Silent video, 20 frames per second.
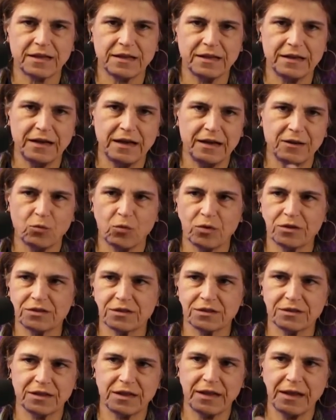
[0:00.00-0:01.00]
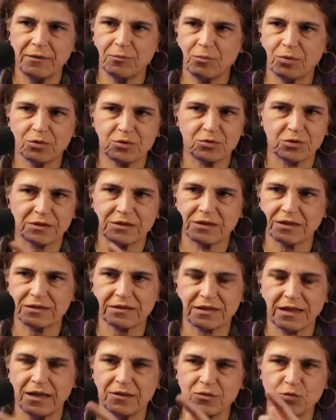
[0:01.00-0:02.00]
I wasn't able to
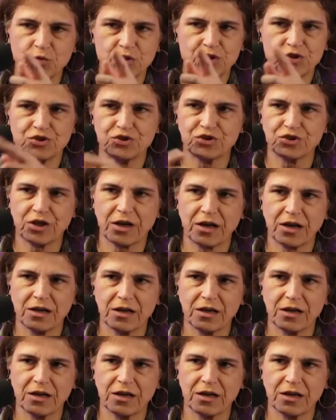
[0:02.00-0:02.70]
understand which